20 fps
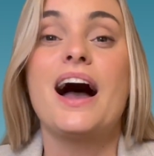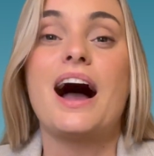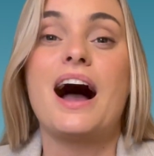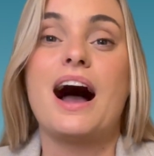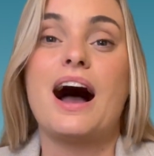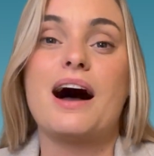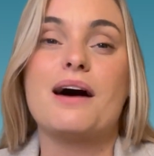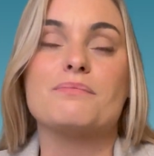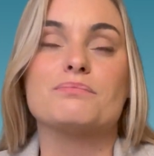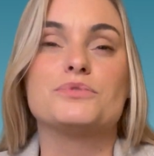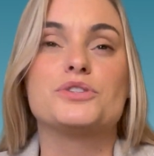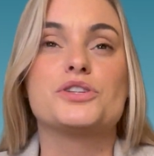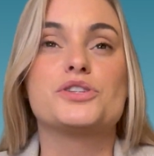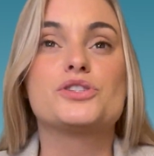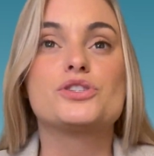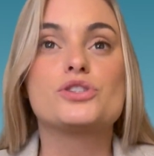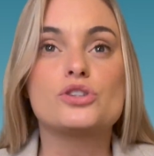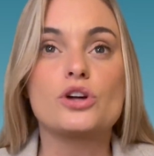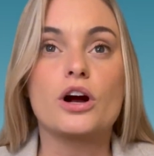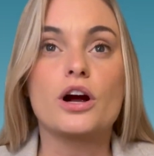To
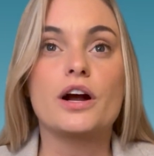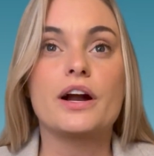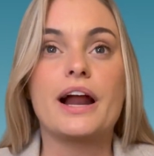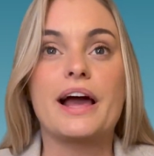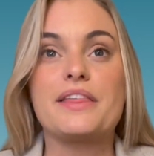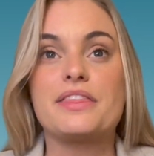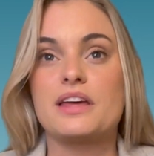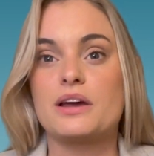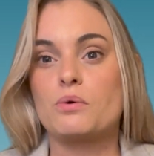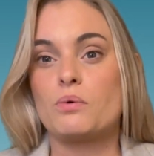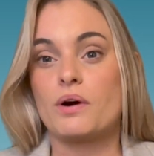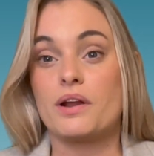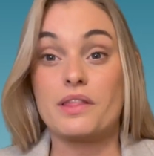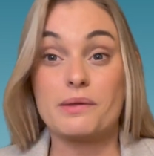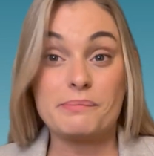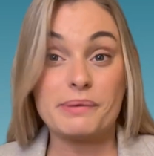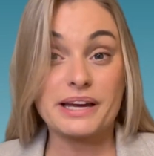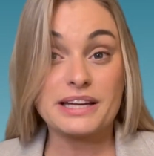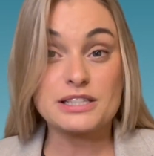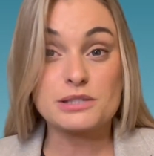start, I think one of
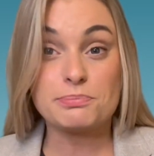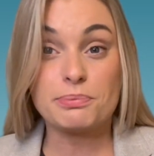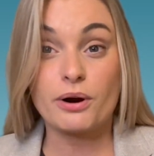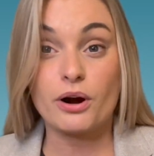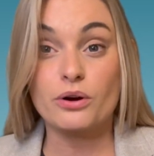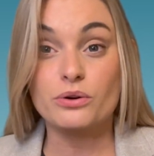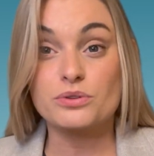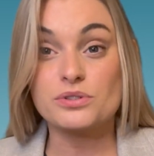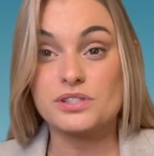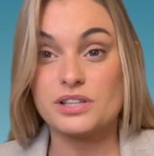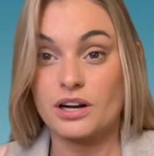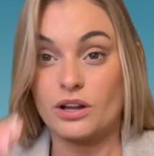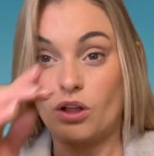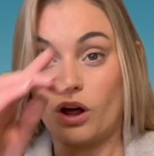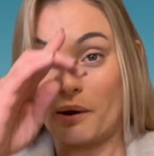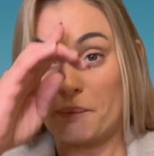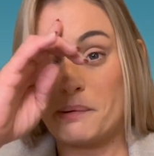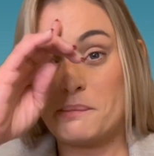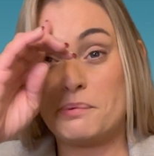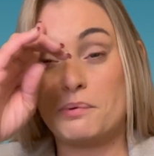the biggest pros that a
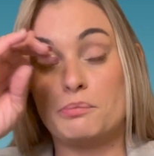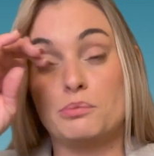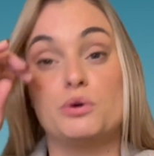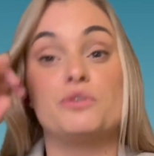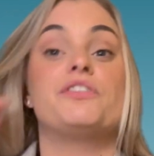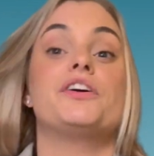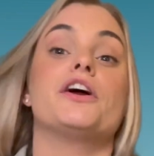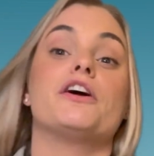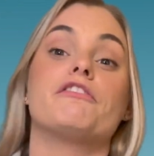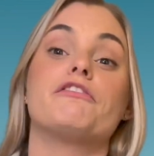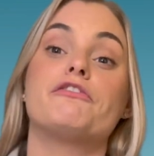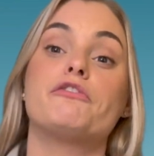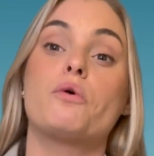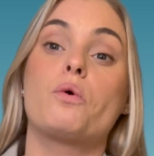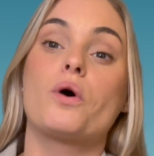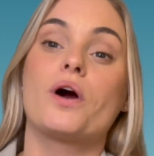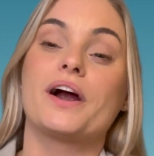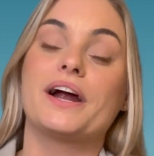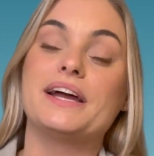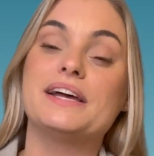lot of people move here
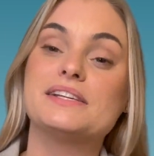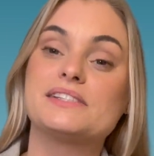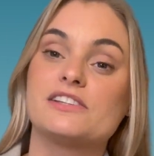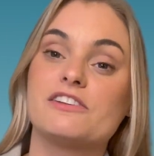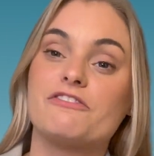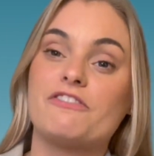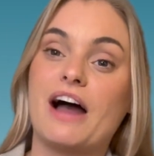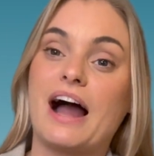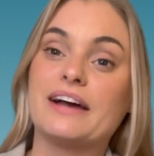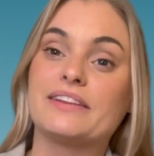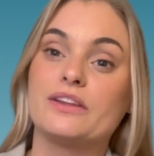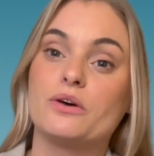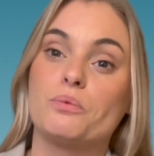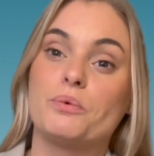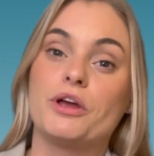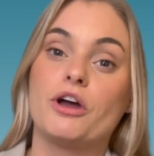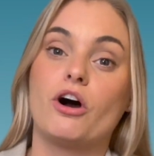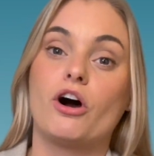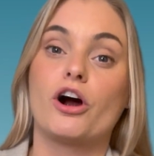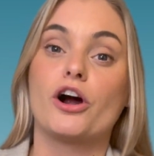for is the fact that
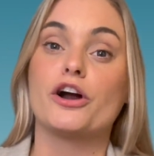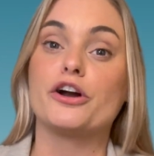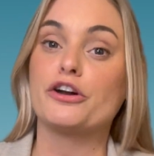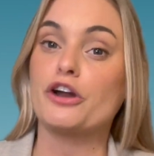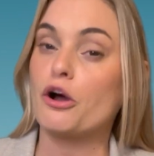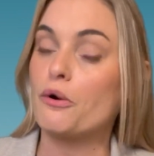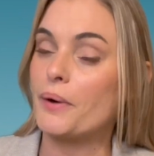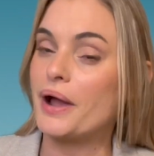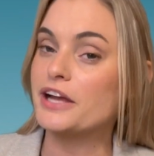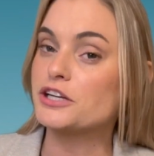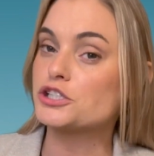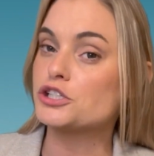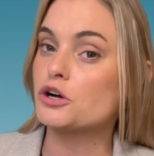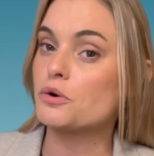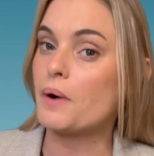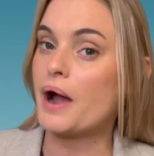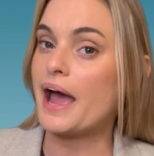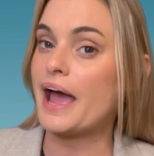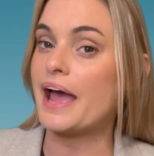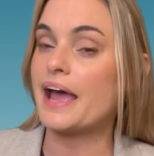we are no
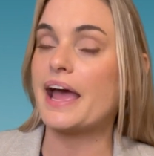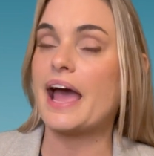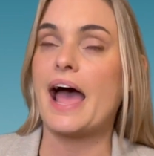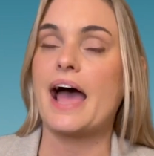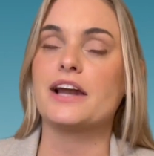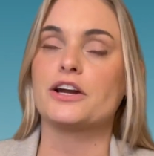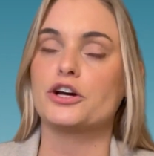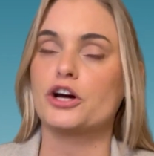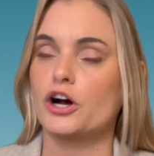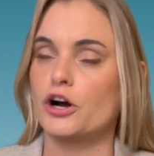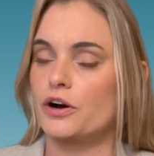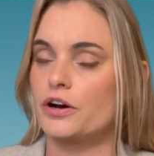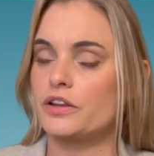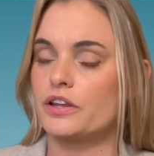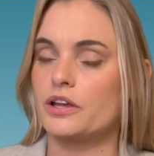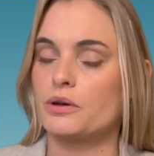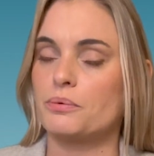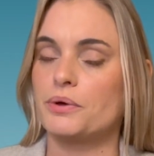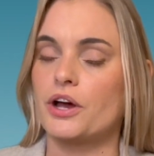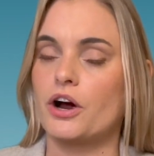HOA and
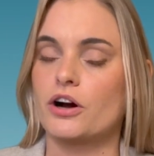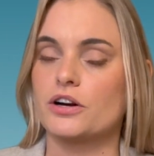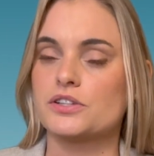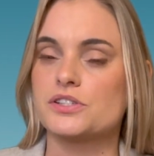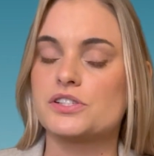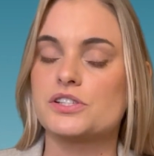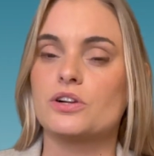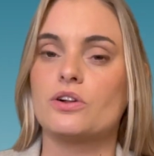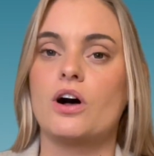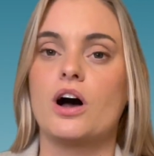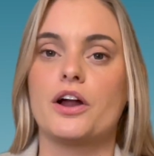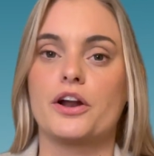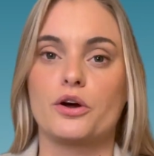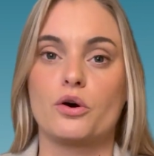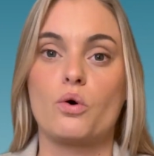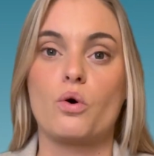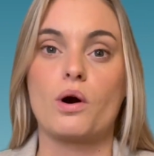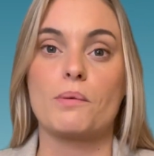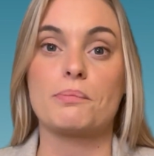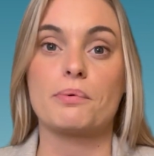currently we are still
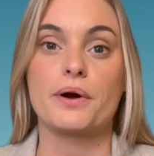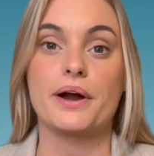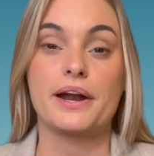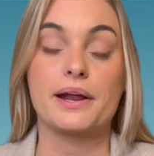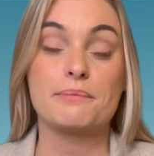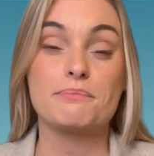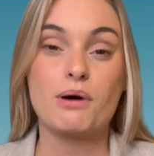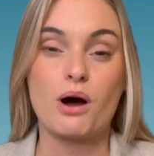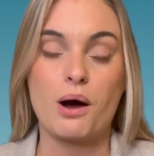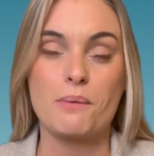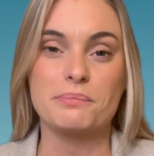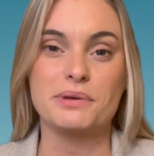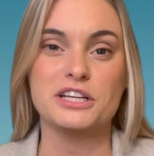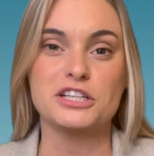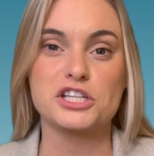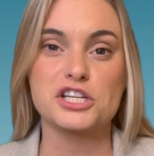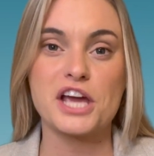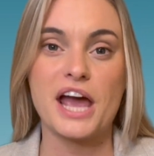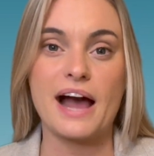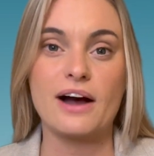unincorporated Palm
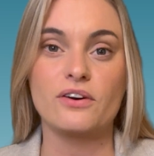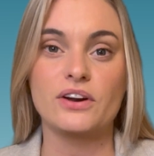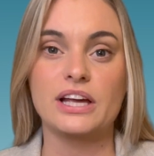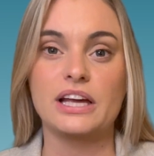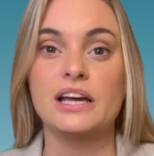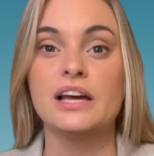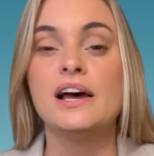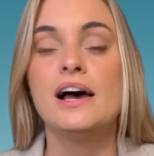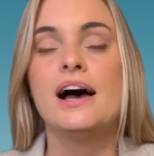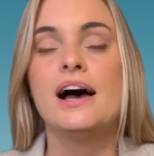Beach County,